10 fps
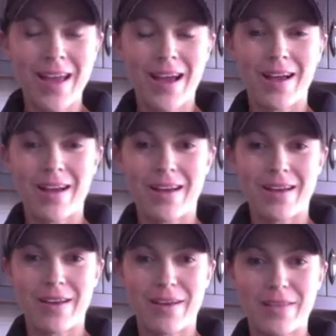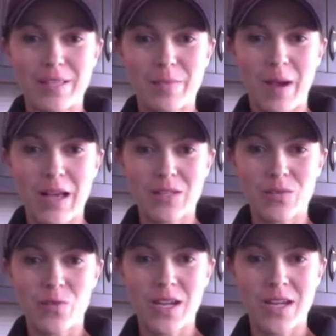This
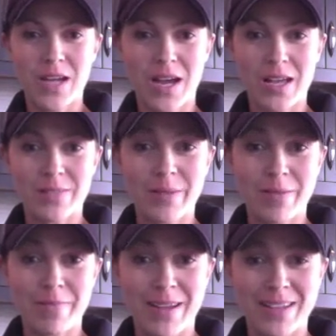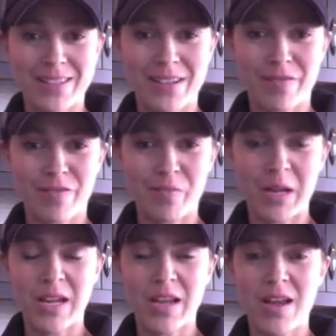past week has been amazing for
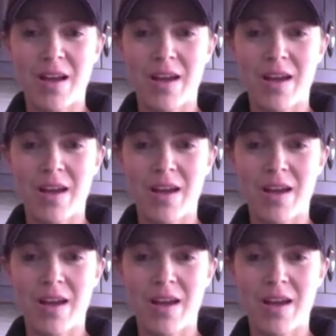me.